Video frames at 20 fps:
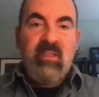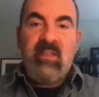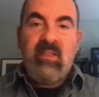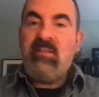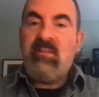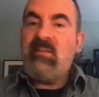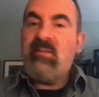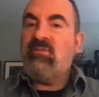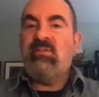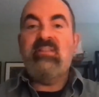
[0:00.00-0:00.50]
don't
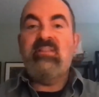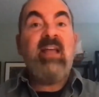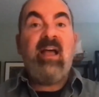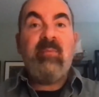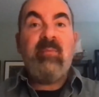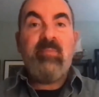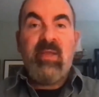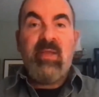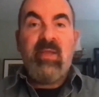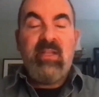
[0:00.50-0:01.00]
think this should
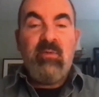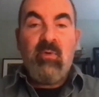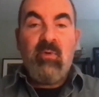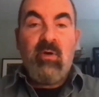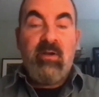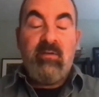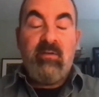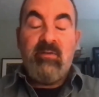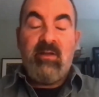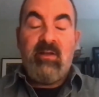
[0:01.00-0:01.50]
stop
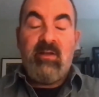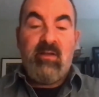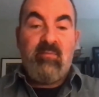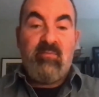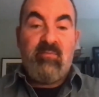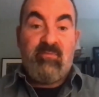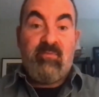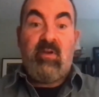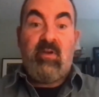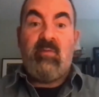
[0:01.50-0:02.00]
anyone
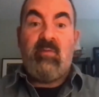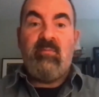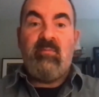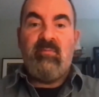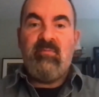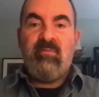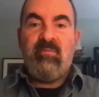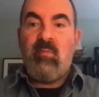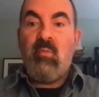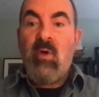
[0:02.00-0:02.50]

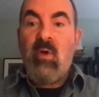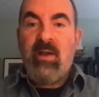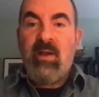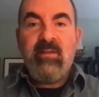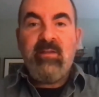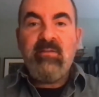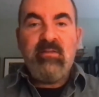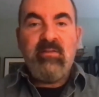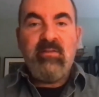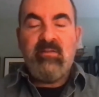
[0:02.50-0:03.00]
from
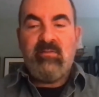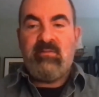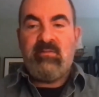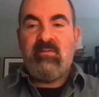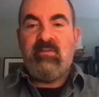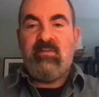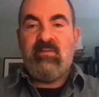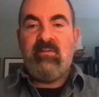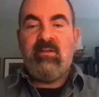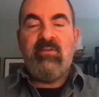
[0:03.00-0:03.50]
wanting
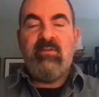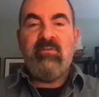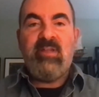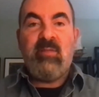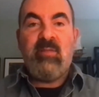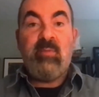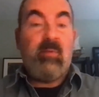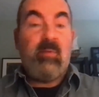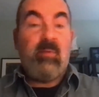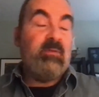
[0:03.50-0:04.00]
to
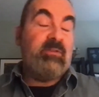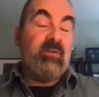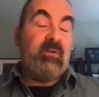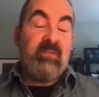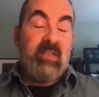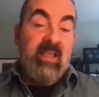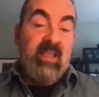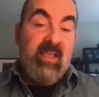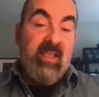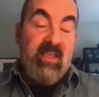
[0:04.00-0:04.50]
undertake public
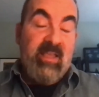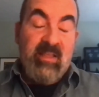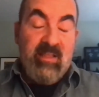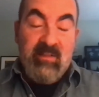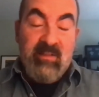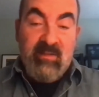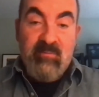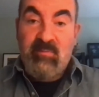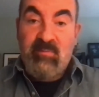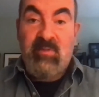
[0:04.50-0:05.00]
service.
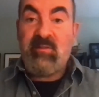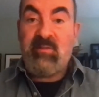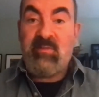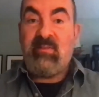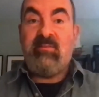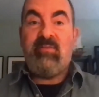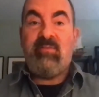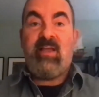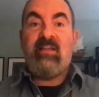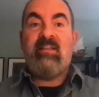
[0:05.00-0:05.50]

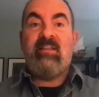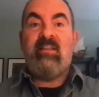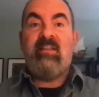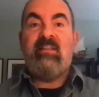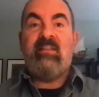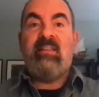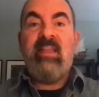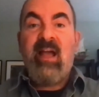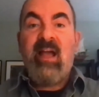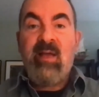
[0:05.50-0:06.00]
In fact,
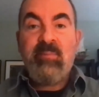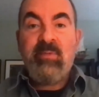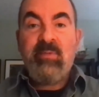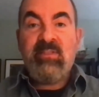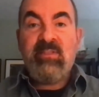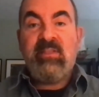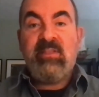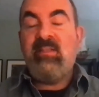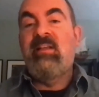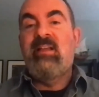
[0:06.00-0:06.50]
the
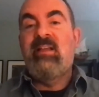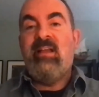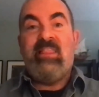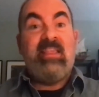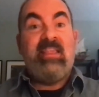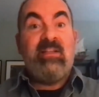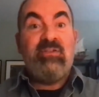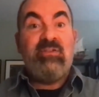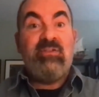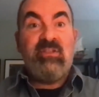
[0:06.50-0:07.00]
opposite.
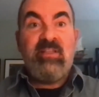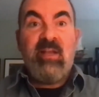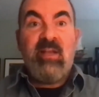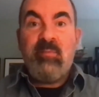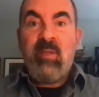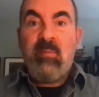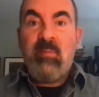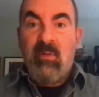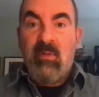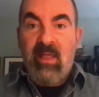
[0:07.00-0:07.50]
I think it should
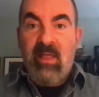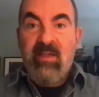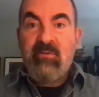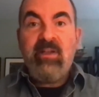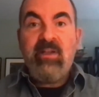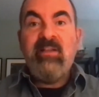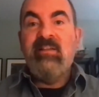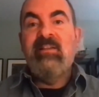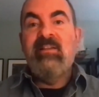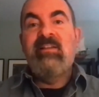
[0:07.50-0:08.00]
get people
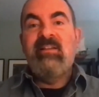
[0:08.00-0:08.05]
angry.